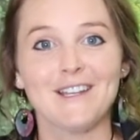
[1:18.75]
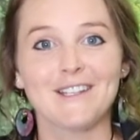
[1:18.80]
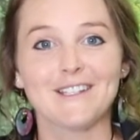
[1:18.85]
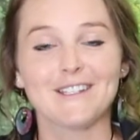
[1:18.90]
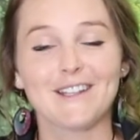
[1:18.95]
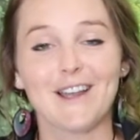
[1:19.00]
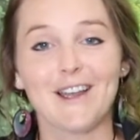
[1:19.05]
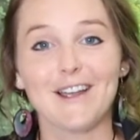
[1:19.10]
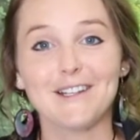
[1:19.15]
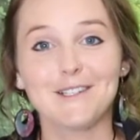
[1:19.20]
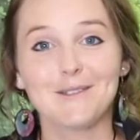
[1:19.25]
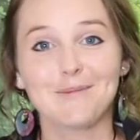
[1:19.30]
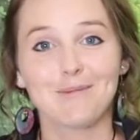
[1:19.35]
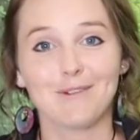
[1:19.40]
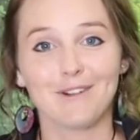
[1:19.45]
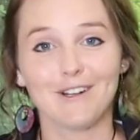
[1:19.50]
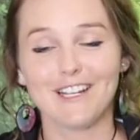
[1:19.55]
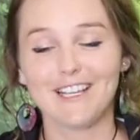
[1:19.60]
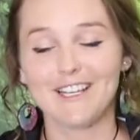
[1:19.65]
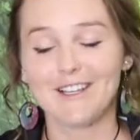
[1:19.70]
So it's
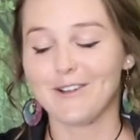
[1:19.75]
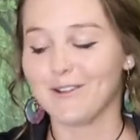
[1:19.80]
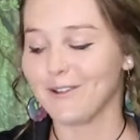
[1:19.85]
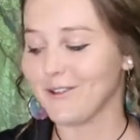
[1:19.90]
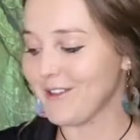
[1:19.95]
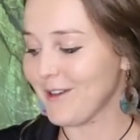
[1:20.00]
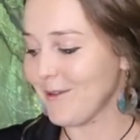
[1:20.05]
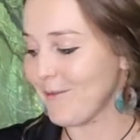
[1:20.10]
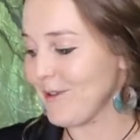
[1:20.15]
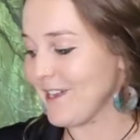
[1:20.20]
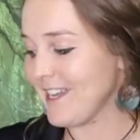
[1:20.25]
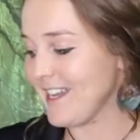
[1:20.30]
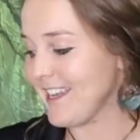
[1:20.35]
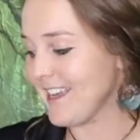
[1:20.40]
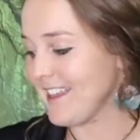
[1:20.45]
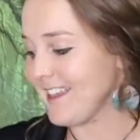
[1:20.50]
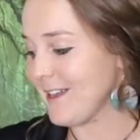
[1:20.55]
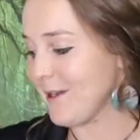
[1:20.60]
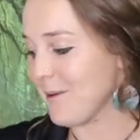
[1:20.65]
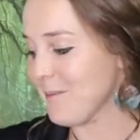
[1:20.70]
pretty cool that we
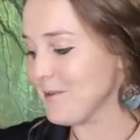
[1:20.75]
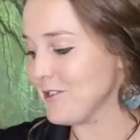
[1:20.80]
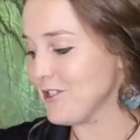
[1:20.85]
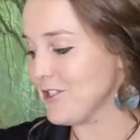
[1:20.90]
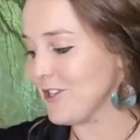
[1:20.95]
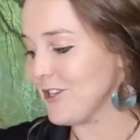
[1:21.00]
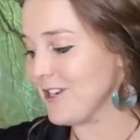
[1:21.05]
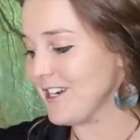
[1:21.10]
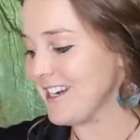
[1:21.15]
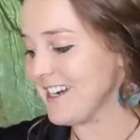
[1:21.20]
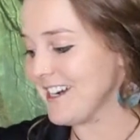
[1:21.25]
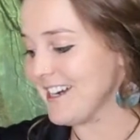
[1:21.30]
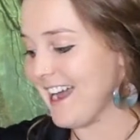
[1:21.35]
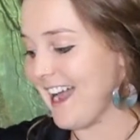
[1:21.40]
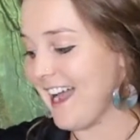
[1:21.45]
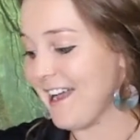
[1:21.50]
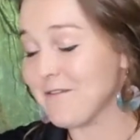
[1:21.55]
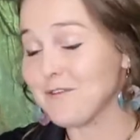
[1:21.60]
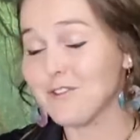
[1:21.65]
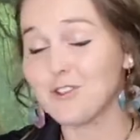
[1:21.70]
get the opportunity to
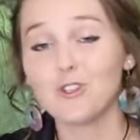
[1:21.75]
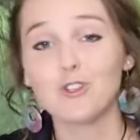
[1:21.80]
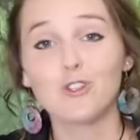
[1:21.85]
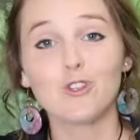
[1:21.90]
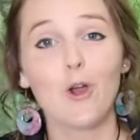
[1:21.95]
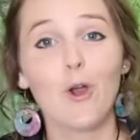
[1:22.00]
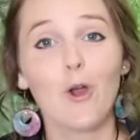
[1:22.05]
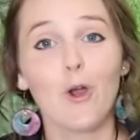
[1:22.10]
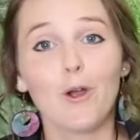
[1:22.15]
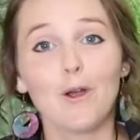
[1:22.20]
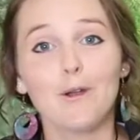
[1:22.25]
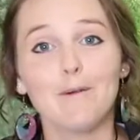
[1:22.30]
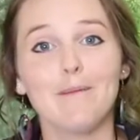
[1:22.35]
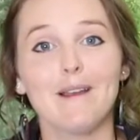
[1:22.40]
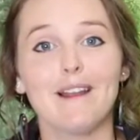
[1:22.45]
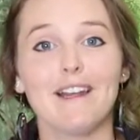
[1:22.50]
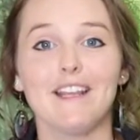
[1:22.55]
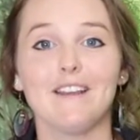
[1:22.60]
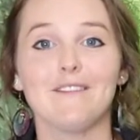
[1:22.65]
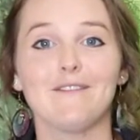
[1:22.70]
have so
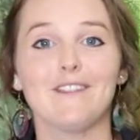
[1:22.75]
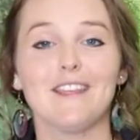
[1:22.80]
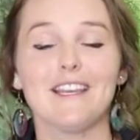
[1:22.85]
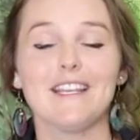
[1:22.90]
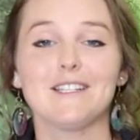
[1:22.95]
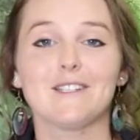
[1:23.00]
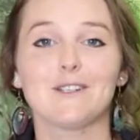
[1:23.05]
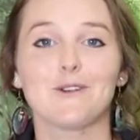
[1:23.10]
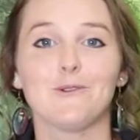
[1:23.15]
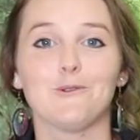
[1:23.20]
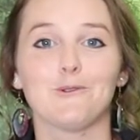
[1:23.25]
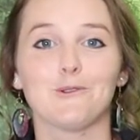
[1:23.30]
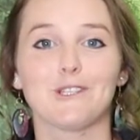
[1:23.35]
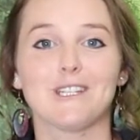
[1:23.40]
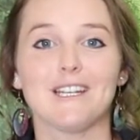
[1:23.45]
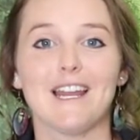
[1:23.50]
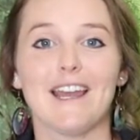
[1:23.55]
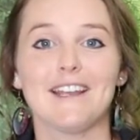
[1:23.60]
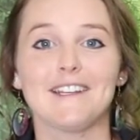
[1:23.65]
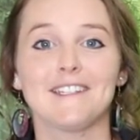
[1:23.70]
many of these cool
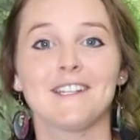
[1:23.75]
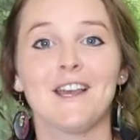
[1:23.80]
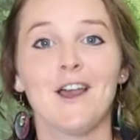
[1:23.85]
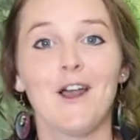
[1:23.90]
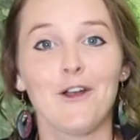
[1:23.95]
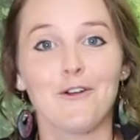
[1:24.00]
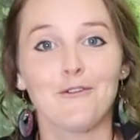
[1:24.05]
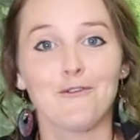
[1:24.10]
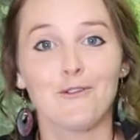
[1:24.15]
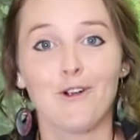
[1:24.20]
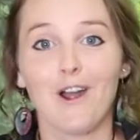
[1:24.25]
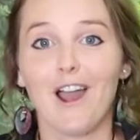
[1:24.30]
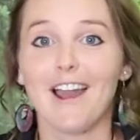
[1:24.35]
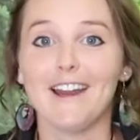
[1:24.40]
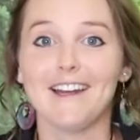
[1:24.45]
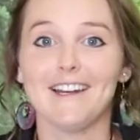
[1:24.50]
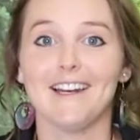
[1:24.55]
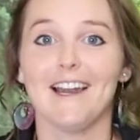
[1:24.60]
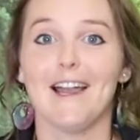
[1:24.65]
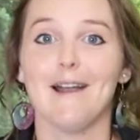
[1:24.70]
snakes
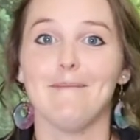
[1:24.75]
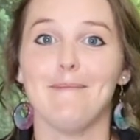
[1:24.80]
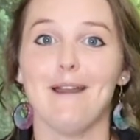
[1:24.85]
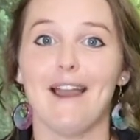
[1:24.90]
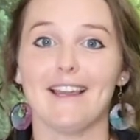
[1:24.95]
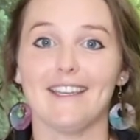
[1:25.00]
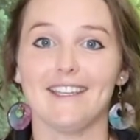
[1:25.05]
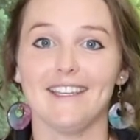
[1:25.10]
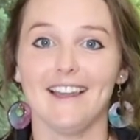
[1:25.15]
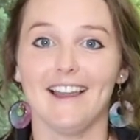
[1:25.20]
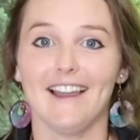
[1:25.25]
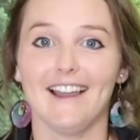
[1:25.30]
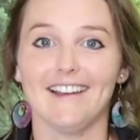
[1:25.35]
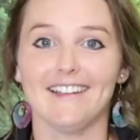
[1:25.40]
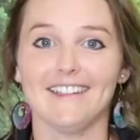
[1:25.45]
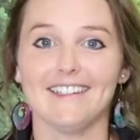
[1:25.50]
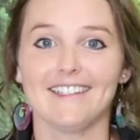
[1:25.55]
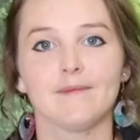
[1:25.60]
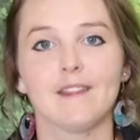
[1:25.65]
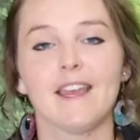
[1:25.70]
right in our
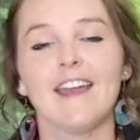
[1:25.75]
backyard.